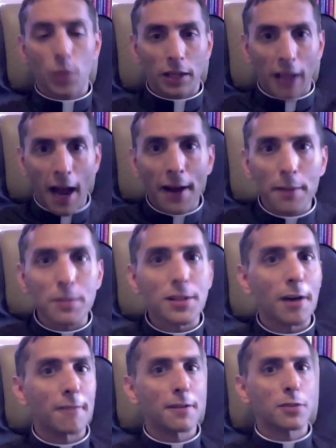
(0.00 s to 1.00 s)
what God
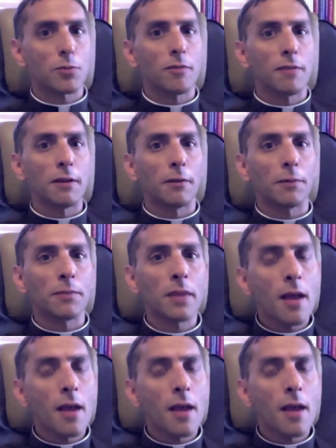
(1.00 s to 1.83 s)
himself has revealed.